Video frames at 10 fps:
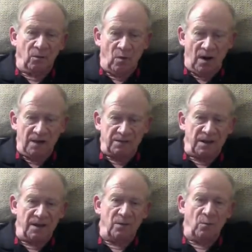Why
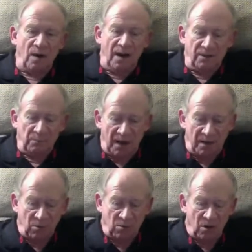the
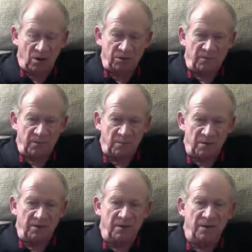Bible calls them
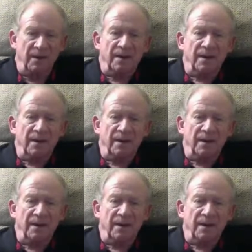familiar?